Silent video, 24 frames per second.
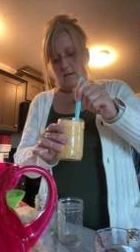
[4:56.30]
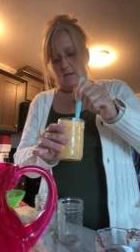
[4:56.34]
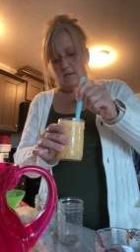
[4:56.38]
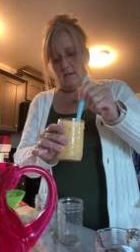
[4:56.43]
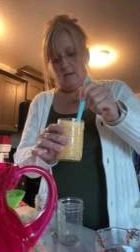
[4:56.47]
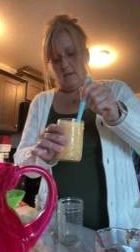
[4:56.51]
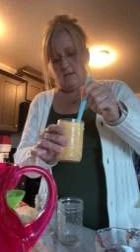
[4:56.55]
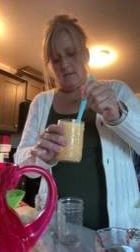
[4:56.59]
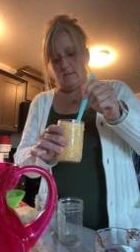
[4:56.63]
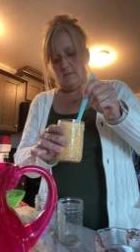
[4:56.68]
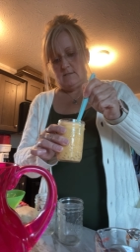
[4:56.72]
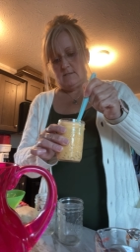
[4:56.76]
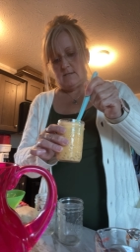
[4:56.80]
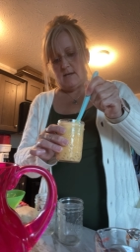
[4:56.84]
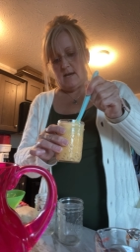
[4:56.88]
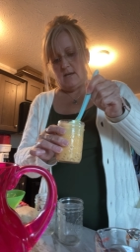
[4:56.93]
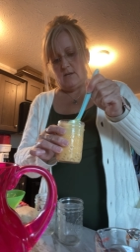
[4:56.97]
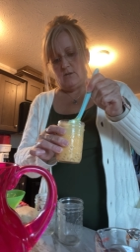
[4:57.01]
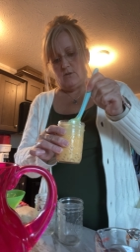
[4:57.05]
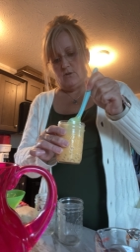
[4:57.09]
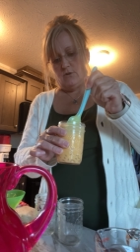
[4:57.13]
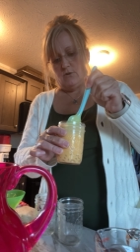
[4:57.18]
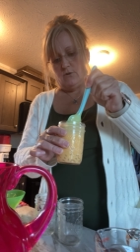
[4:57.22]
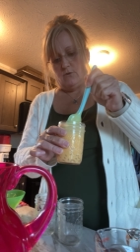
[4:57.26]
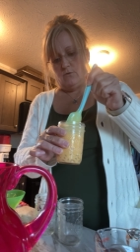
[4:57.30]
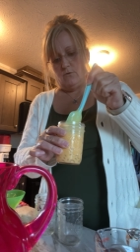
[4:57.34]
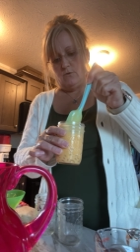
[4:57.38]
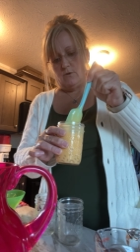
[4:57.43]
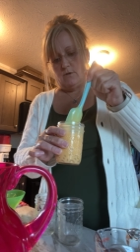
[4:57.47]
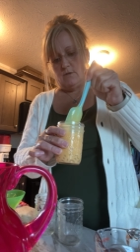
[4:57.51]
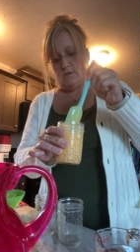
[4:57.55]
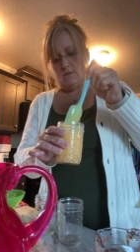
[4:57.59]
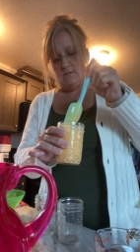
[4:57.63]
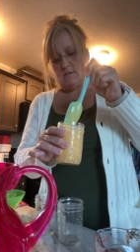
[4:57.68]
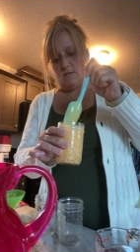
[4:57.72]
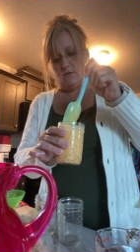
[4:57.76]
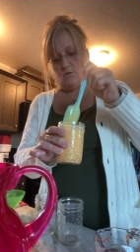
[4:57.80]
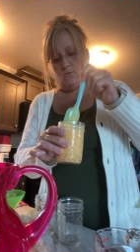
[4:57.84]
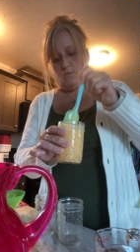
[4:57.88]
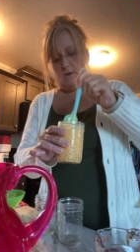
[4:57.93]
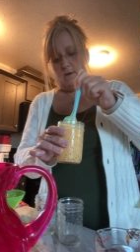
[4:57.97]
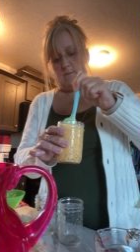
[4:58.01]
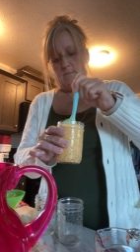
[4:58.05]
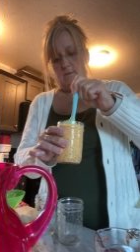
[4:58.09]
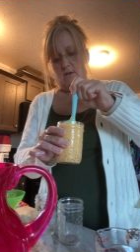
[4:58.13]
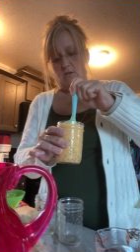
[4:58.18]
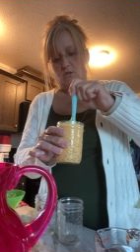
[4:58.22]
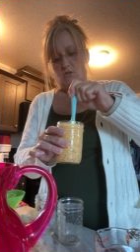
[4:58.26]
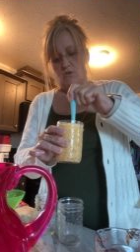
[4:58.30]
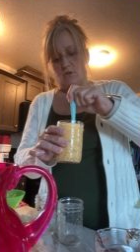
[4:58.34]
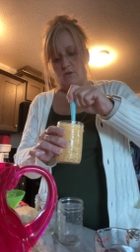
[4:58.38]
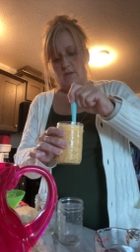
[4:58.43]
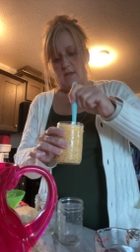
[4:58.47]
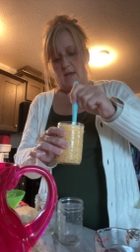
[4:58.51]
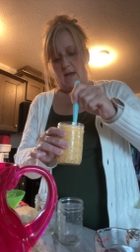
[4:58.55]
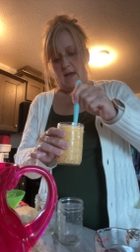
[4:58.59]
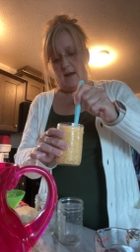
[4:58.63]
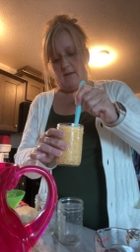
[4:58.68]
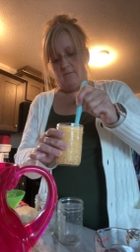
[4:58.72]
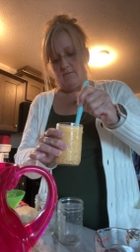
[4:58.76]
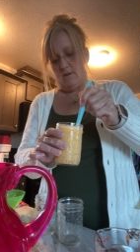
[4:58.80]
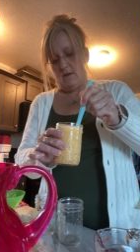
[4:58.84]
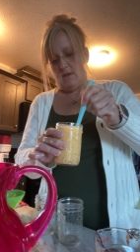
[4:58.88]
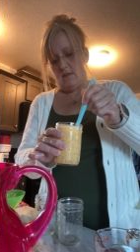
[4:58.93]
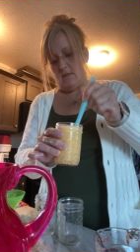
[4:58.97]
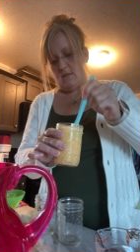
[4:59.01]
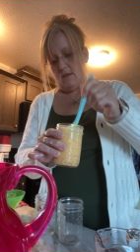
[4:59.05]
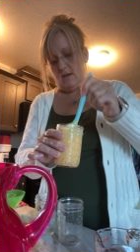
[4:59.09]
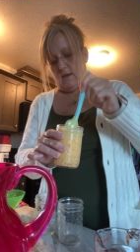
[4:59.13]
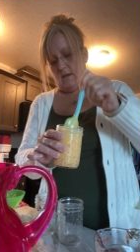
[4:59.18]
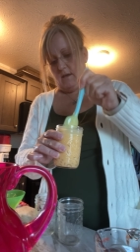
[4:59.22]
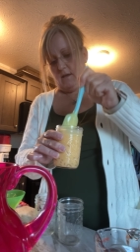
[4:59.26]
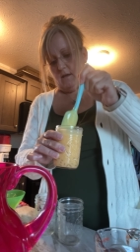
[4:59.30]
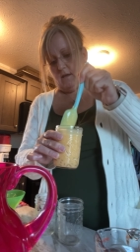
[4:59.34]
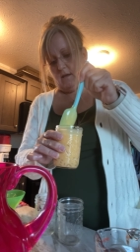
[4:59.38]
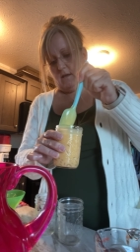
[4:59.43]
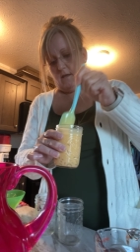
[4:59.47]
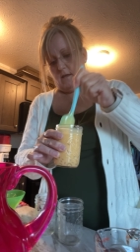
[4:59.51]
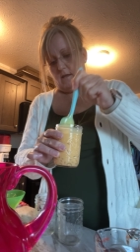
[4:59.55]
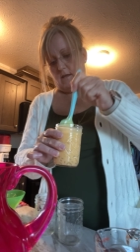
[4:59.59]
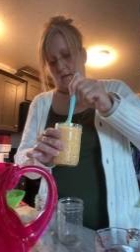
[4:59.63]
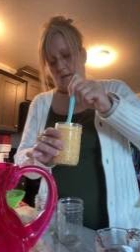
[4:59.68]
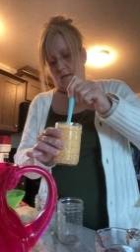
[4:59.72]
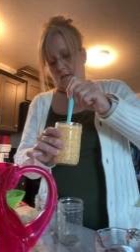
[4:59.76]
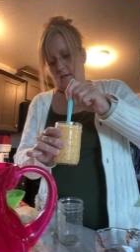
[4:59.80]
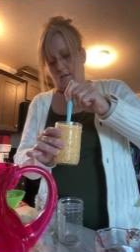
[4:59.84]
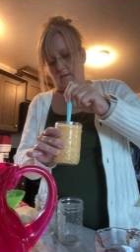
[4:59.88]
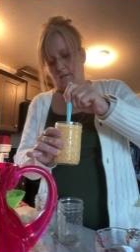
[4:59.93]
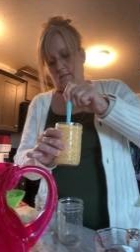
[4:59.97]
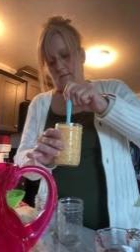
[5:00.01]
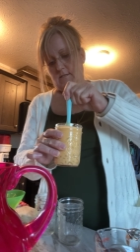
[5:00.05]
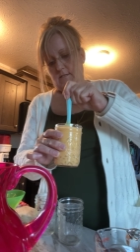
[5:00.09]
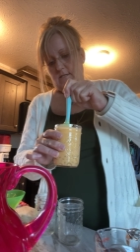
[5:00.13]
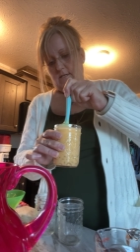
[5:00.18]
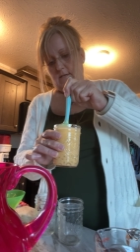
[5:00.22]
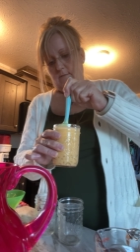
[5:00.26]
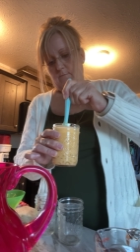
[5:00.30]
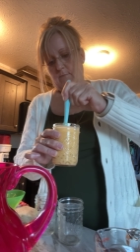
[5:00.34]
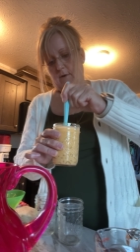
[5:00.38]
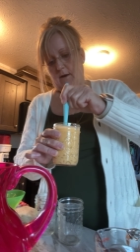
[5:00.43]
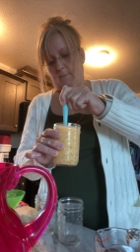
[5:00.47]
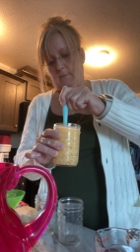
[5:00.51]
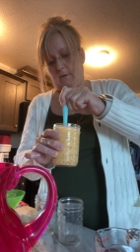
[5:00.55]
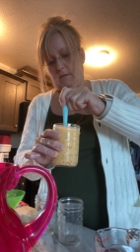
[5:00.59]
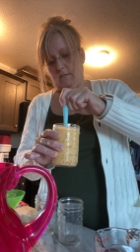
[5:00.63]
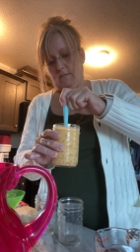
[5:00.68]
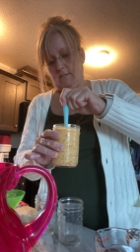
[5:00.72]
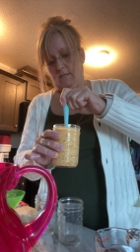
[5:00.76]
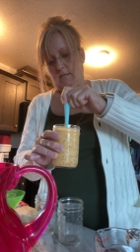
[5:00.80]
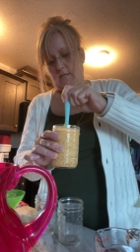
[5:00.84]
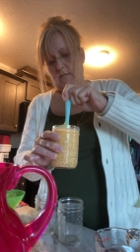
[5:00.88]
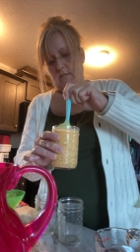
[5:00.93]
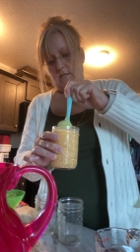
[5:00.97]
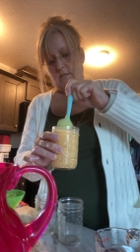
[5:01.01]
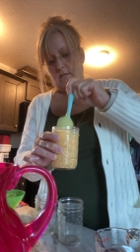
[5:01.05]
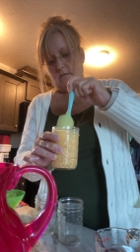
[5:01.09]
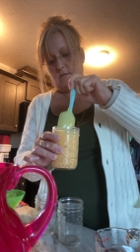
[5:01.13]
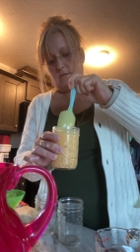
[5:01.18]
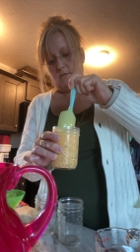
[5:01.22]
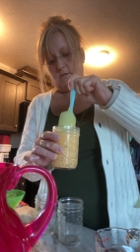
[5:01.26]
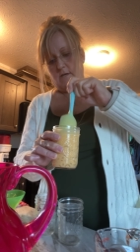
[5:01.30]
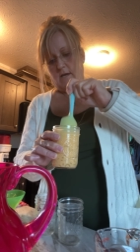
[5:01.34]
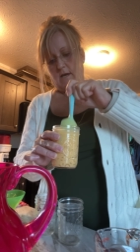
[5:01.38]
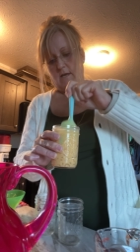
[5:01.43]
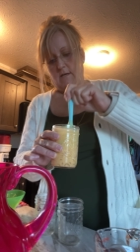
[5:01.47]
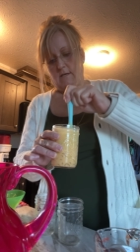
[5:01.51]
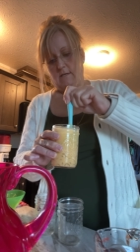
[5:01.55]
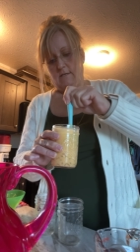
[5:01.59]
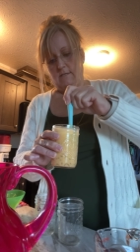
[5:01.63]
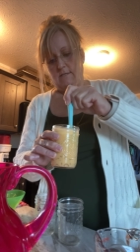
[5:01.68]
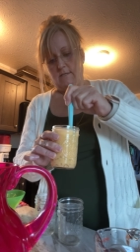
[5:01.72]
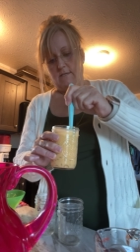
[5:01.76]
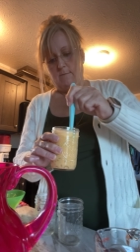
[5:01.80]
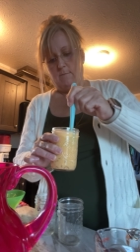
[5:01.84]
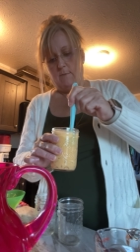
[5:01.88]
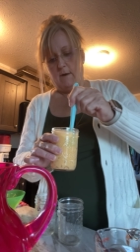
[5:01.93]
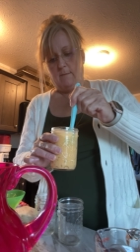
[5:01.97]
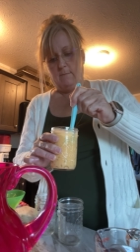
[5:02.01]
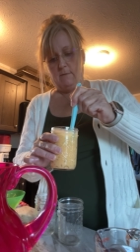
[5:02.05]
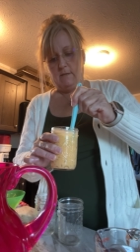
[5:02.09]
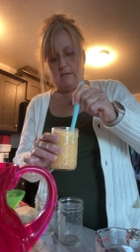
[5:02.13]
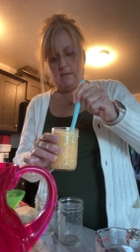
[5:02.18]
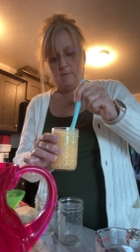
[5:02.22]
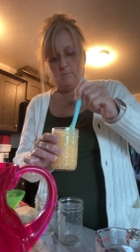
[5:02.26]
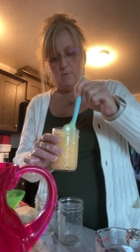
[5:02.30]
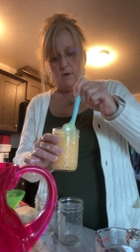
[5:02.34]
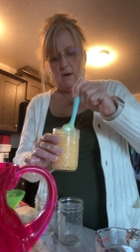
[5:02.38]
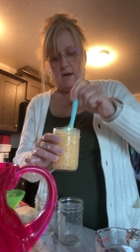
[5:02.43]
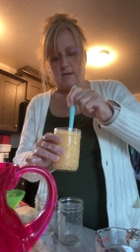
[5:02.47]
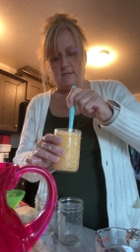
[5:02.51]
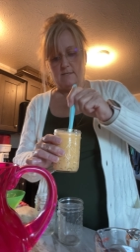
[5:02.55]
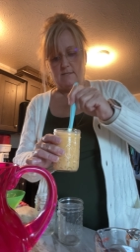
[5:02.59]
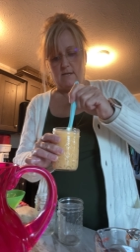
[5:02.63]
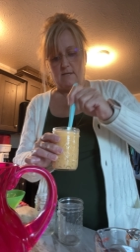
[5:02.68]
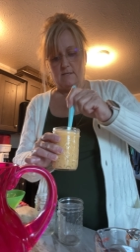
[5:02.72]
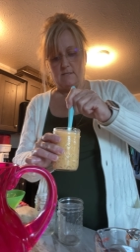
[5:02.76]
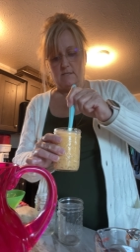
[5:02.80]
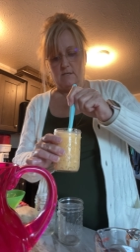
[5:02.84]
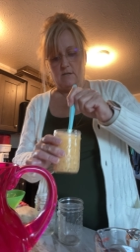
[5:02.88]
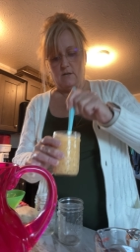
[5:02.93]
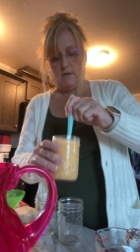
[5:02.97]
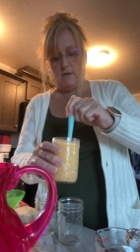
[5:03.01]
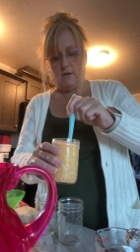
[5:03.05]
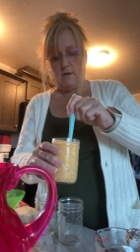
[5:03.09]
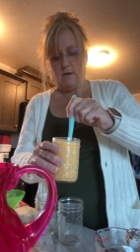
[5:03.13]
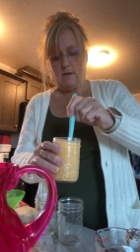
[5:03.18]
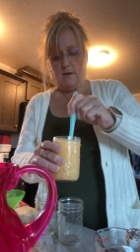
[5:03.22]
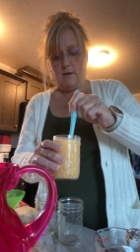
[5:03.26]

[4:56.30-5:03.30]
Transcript: inside your noodles, and you want to make sure that everything is debubbled. Kind of debubbling process here.